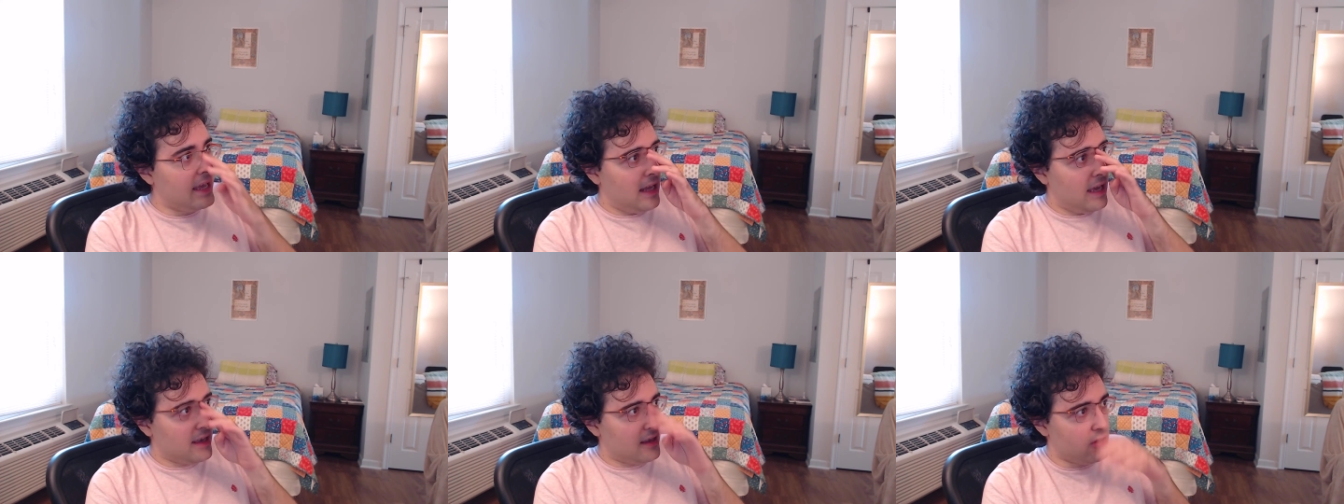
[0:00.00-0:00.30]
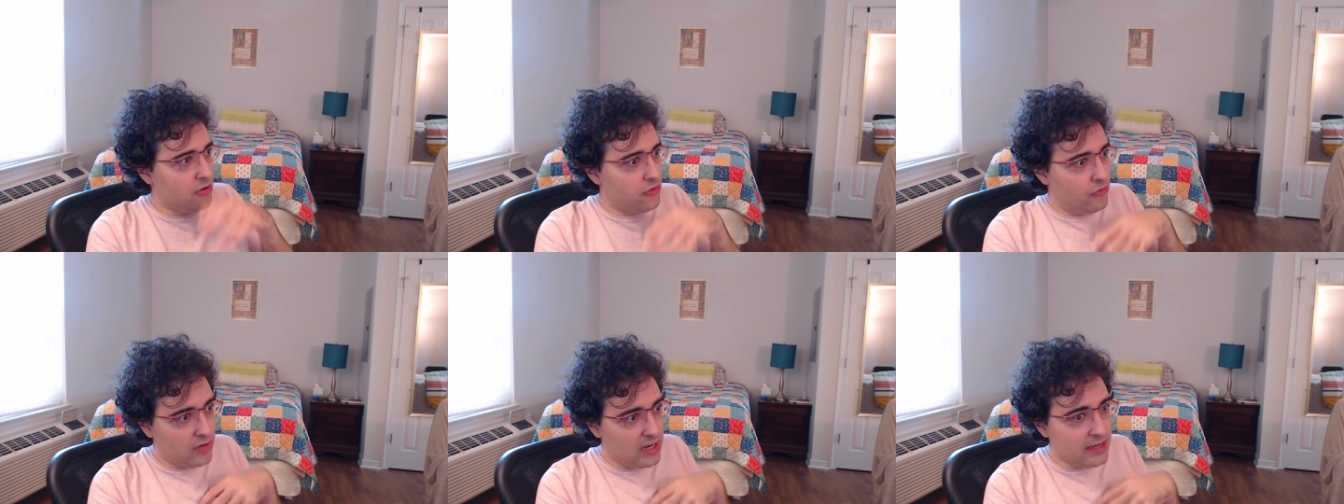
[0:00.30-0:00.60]
I
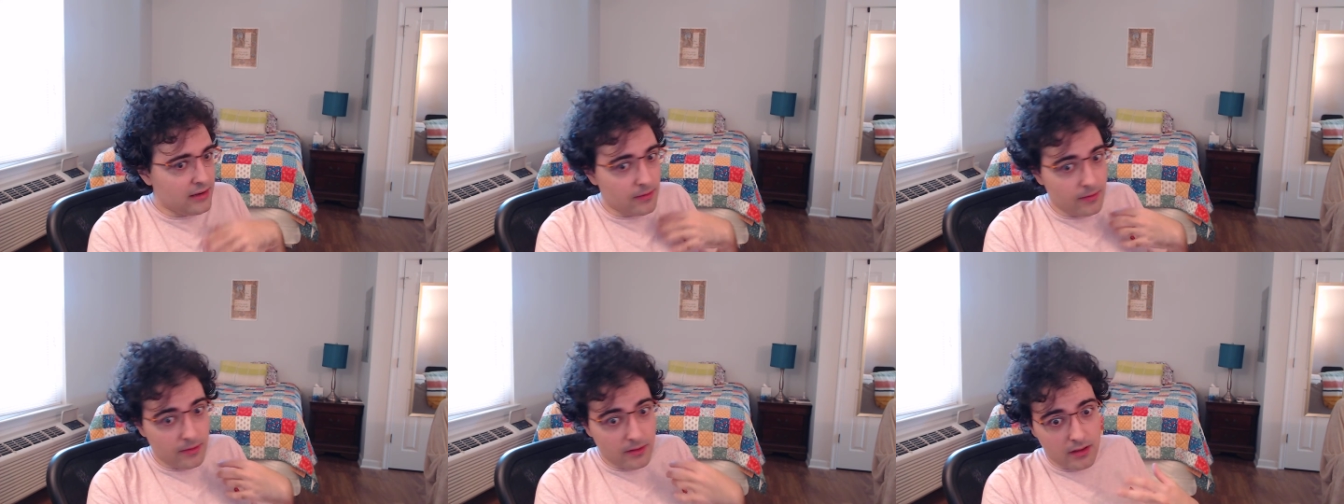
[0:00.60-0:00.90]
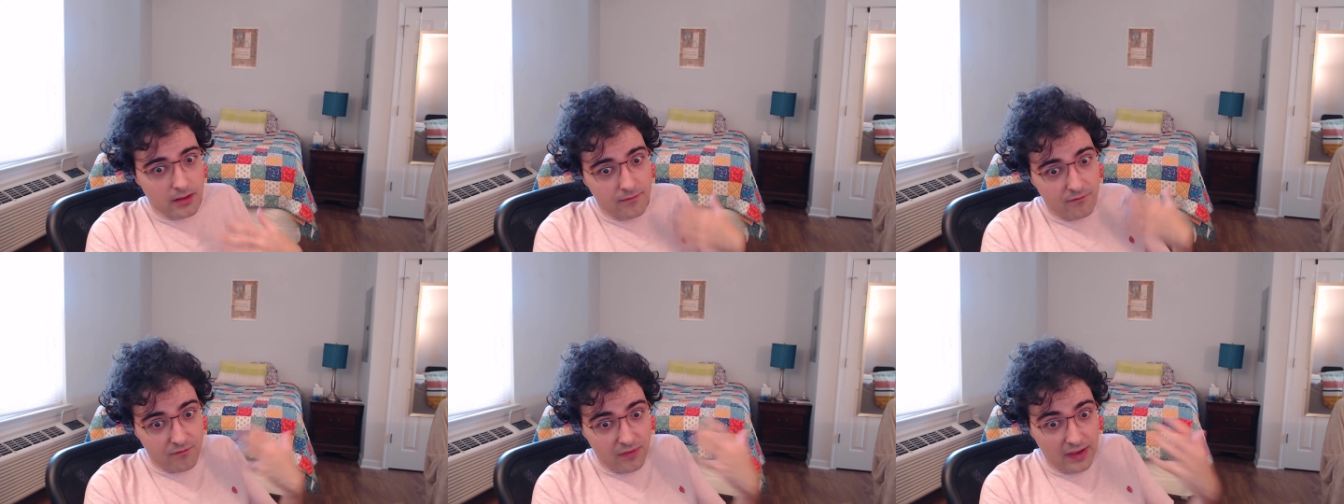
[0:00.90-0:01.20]
can read
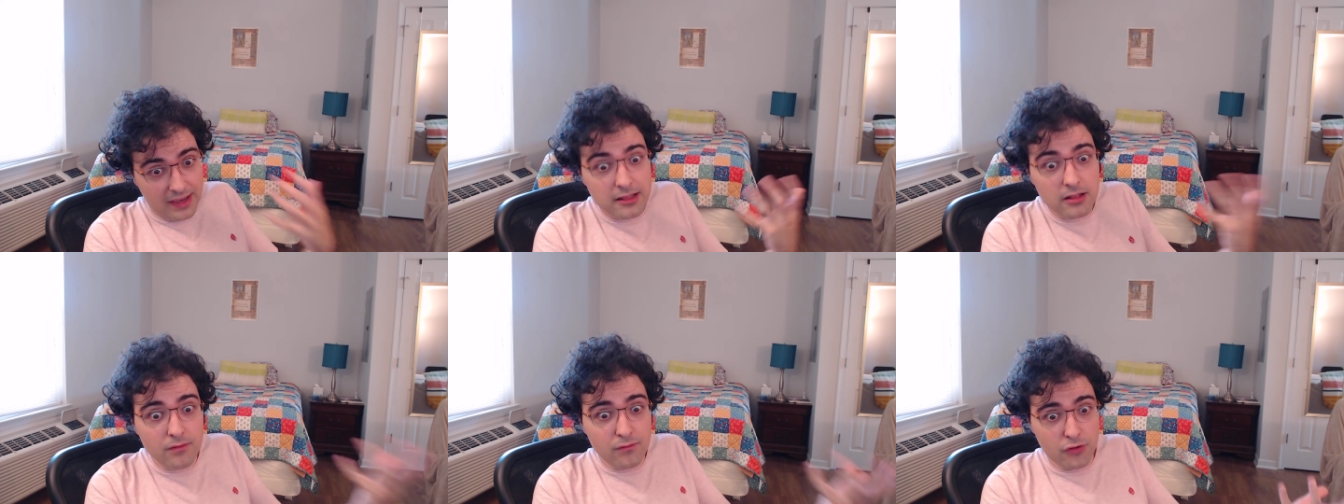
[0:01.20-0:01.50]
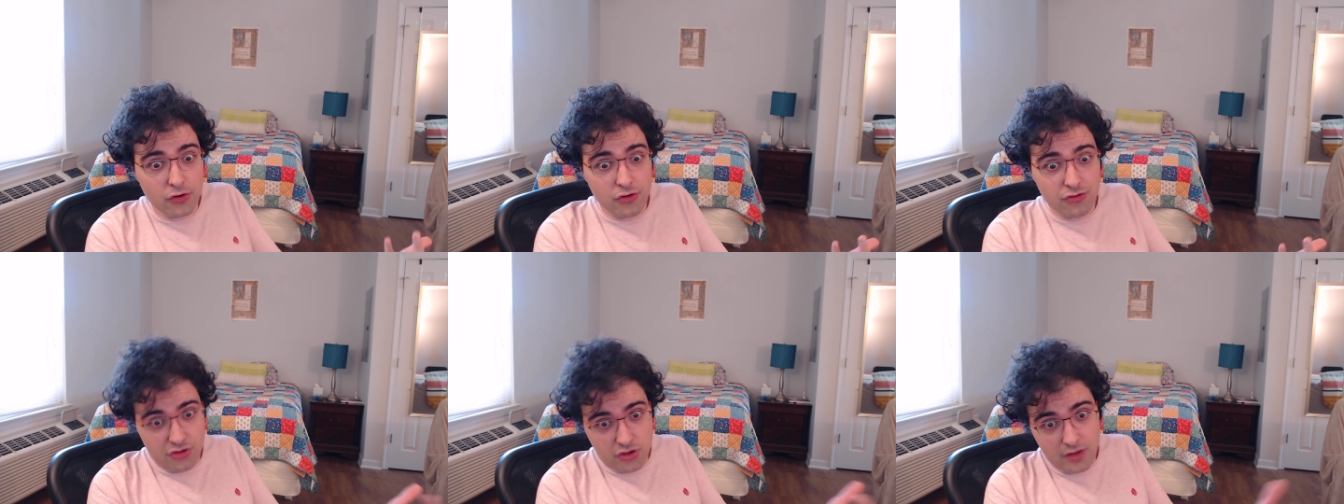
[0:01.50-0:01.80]
the final
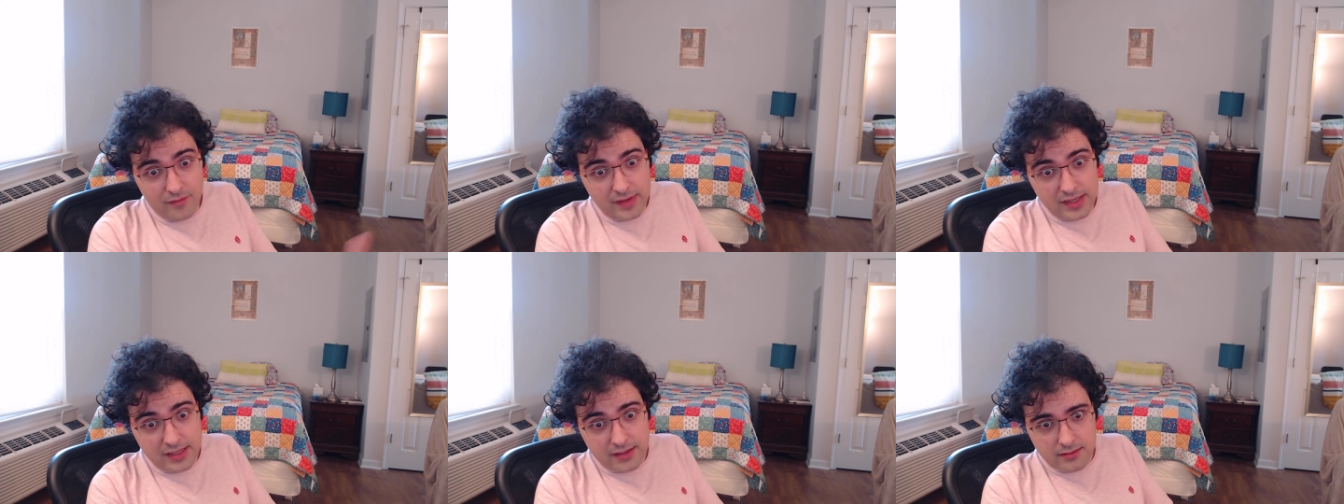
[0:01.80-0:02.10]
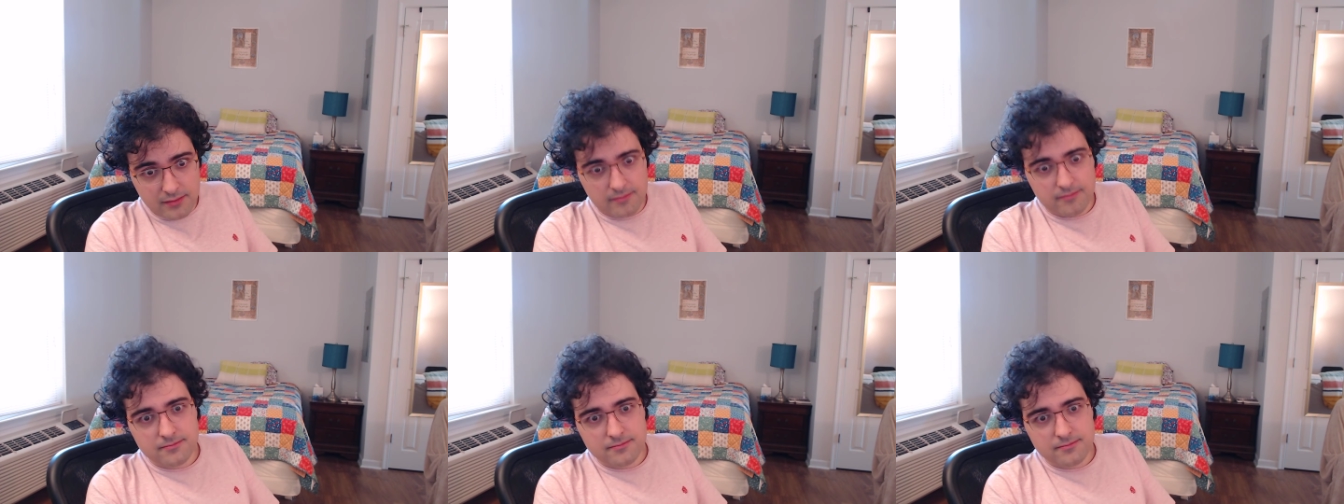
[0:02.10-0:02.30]
version of it.